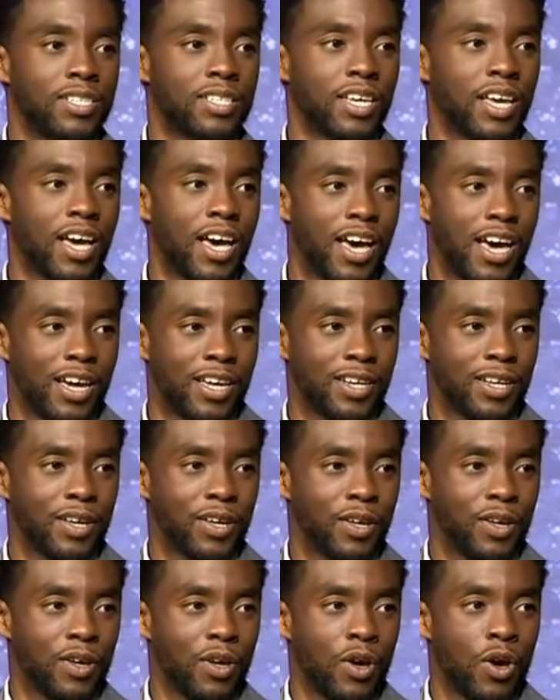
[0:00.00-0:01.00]
aside.
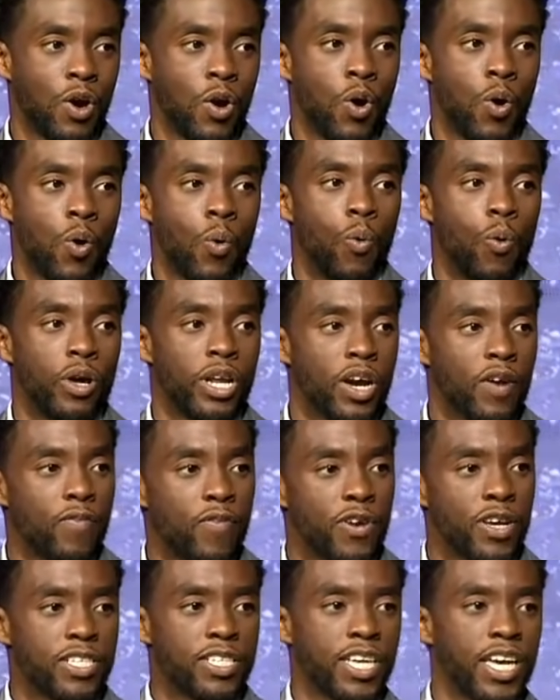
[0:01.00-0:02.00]

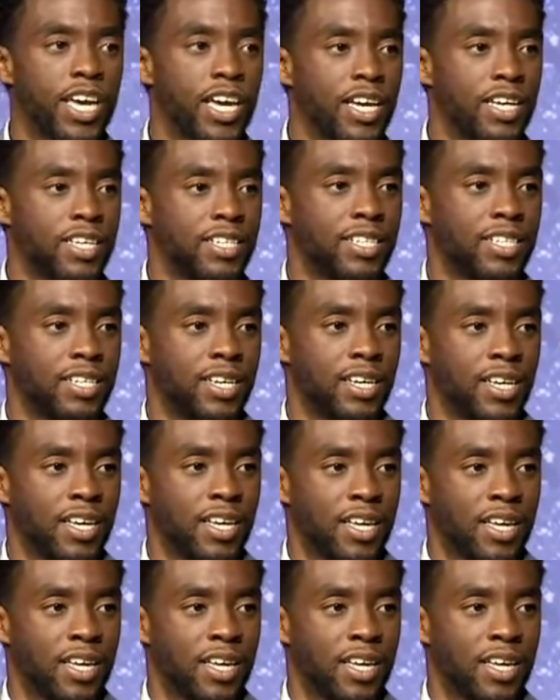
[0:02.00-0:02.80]
Whatever it takes,